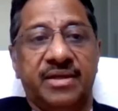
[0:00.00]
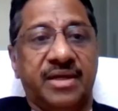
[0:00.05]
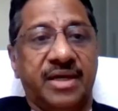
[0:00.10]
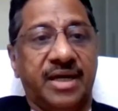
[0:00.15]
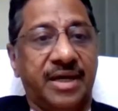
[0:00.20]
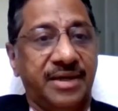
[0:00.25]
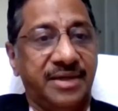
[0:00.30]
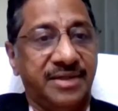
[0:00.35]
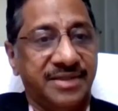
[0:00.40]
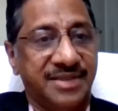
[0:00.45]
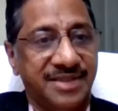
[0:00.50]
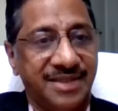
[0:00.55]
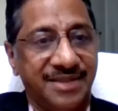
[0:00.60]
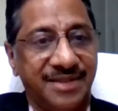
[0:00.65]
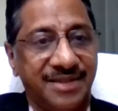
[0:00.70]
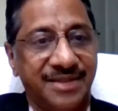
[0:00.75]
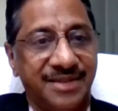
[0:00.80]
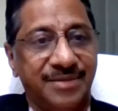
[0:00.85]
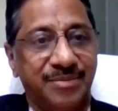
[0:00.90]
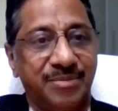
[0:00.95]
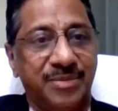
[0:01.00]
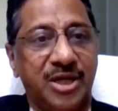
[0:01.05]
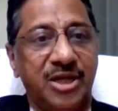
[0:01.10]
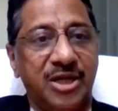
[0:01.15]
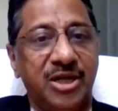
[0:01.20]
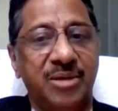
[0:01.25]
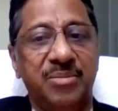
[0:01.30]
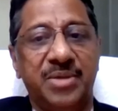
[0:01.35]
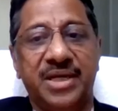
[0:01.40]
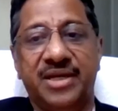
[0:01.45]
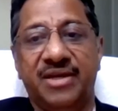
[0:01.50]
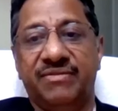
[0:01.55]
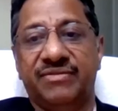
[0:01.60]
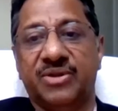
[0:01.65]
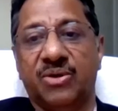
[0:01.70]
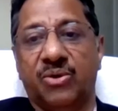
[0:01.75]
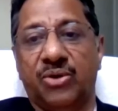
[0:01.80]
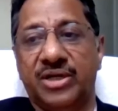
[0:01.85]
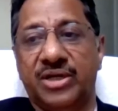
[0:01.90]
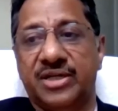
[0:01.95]
And say, believe me, if
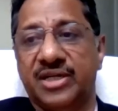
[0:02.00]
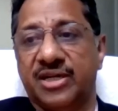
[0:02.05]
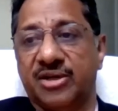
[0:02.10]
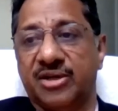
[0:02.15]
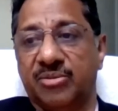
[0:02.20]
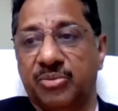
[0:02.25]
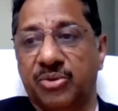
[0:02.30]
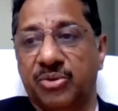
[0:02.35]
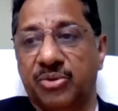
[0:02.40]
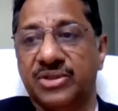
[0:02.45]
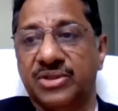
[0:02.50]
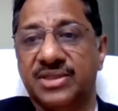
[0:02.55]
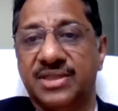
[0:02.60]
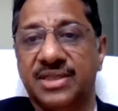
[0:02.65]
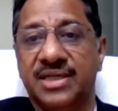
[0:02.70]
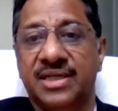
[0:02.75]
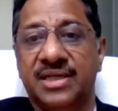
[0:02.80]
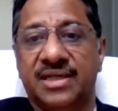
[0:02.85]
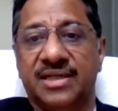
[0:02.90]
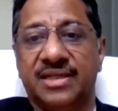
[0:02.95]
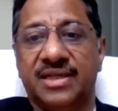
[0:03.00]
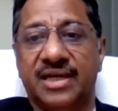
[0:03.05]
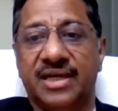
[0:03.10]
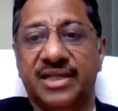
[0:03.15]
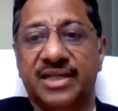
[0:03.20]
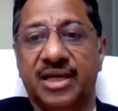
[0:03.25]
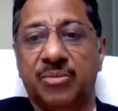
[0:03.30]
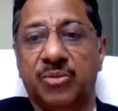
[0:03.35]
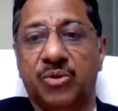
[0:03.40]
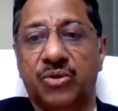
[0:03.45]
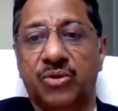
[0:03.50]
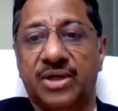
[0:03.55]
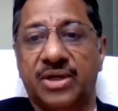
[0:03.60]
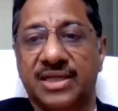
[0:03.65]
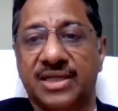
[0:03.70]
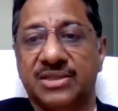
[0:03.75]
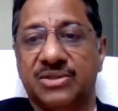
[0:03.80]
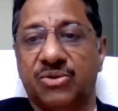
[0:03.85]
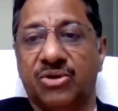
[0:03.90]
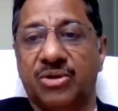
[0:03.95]
the auditor reports that the amount
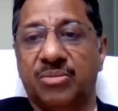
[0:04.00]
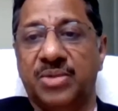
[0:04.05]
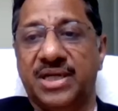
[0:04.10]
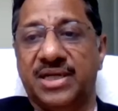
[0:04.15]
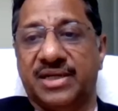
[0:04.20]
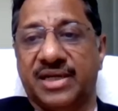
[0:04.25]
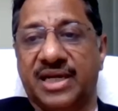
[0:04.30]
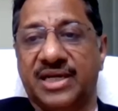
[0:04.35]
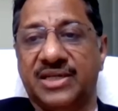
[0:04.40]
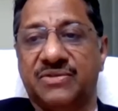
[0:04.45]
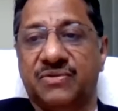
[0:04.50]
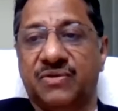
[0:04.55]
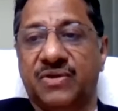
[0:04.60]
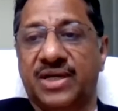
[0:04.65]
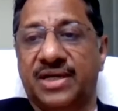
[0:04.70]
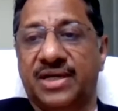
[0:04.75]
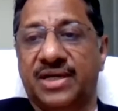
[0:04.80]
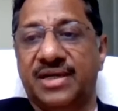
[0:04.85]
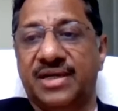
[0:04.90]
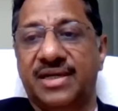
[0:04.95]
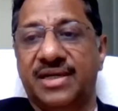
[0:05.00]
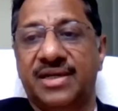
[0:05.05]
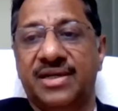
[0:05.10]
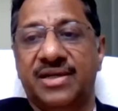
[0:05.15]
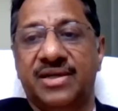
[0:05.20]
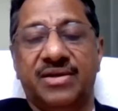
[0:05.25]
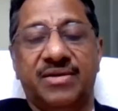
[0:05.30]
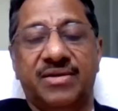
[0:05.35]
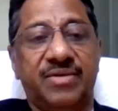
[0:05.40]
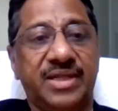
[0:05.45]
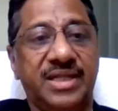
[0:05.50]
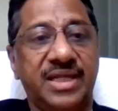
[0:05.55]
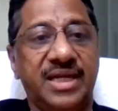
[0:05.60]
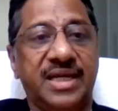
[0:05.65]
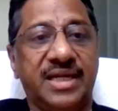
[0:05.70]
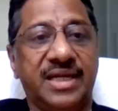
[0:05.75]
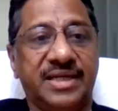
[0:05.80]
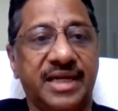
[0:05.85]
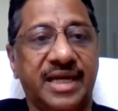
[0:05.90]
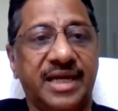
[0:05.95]
has not been transferred within
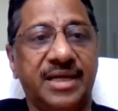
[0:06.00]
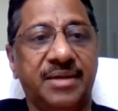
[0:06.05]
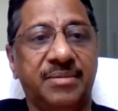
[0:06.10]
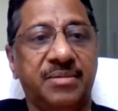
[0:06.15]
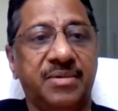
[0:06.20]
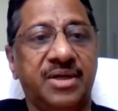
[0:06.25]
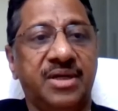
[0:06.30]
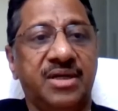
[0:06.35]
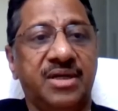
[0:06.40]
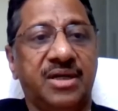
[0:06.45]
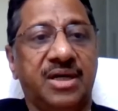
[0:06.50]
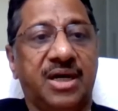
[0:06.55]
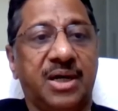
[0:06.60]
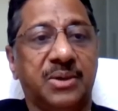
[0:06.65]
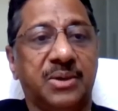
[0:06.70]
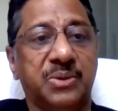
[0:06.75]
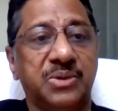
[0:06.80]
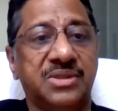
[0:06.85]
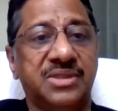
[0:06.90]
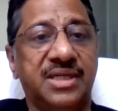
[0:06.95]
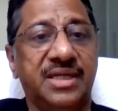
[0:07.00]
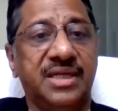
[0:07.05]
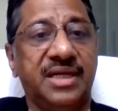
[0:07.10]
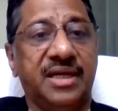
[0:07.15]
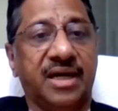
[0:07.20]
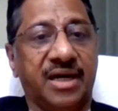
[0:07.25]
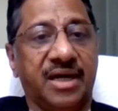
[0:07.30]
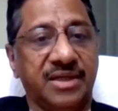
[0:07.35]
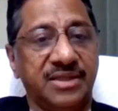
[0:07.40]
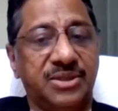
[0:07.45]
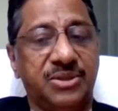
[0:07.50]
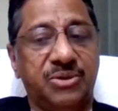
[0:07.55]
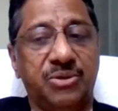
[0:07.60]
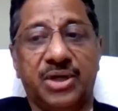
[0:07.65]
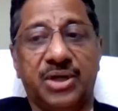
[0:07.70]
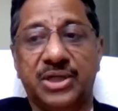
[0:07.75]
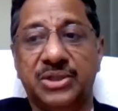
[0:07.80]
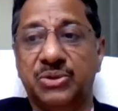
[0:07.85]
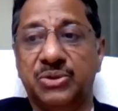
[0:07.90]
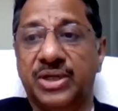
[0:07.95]
a time, R O C has to
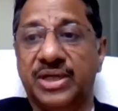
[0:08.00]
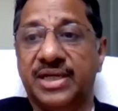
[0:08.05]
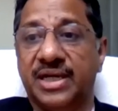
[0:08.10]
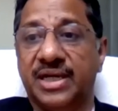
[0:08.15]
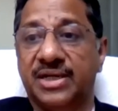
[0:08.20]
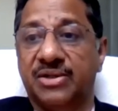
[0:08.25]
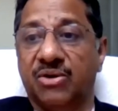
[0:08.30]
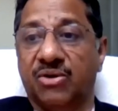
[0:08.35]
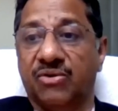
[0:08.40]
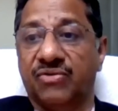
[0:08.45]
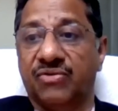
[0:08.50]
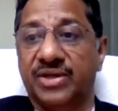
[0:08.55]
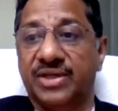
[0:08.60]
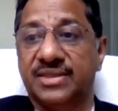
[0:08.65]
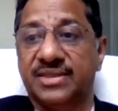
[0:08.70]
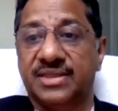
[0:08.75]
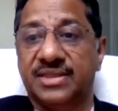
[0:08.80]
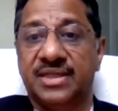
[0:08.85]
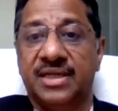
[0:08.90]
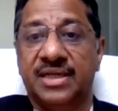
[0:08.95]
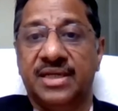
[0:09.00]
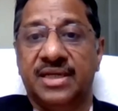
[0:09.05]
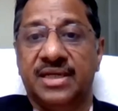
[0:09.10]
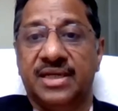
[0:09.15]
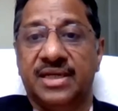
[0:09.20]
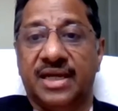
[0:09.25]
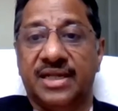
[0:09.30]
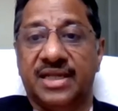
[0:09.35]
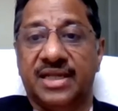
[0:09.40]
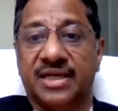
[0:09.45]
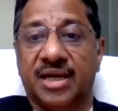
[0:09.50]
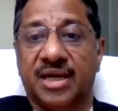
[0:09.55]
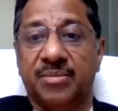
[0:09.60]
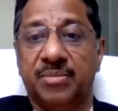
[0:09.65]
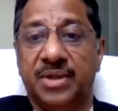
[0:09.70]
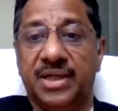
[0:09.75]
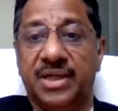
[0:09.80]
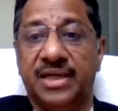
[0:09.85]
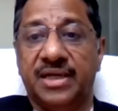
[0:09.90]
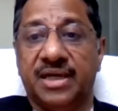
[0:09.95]
adjudicate the offense, and the
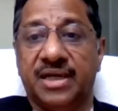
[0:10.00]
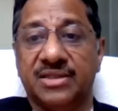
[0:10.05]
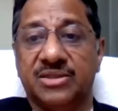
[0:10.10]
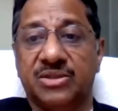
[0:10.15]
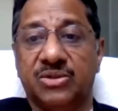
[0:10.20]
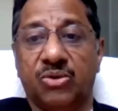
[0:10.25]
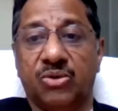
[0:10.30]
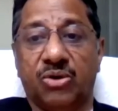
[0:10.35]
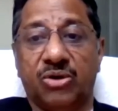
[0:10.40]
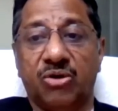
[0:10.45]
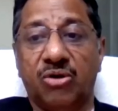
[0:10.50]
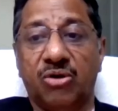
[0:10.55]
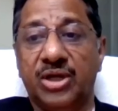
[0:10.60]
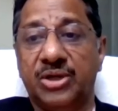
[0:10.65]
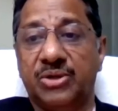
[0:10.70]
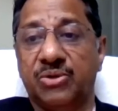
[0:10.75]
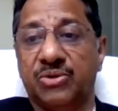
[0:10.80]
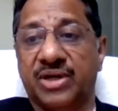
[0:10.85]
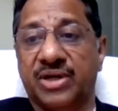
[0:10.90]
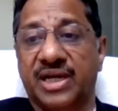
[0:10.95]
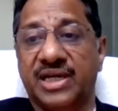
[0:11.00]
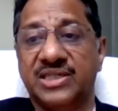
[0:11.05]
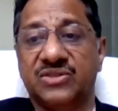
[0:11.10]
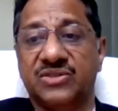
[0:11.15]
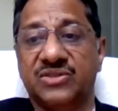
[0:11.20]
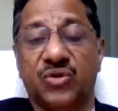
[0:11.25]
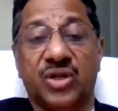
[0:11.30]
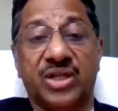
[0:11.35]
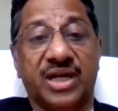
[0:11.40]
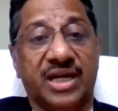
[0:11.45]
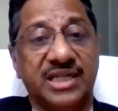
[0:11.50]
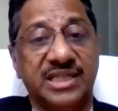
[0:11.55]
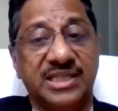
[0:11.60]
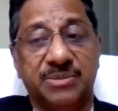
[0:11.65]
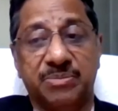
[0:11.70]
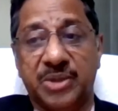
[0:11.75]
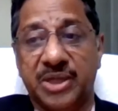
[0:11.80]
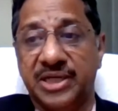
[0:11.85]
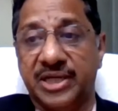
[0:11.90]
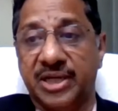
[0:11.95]
company has not only to transfer the
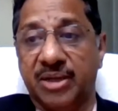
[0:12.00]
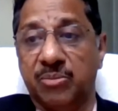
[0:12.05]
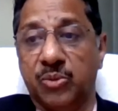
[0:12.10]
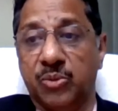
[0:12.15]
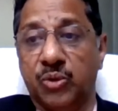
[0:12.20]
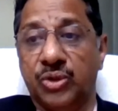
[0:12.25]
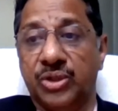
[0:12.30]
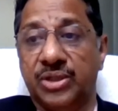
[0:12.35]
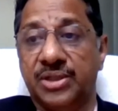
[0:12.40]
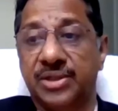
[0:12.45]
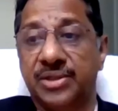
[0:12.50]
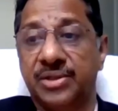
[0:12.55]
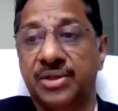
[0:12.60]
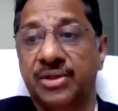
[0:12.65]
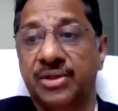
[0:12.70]
unspent amount,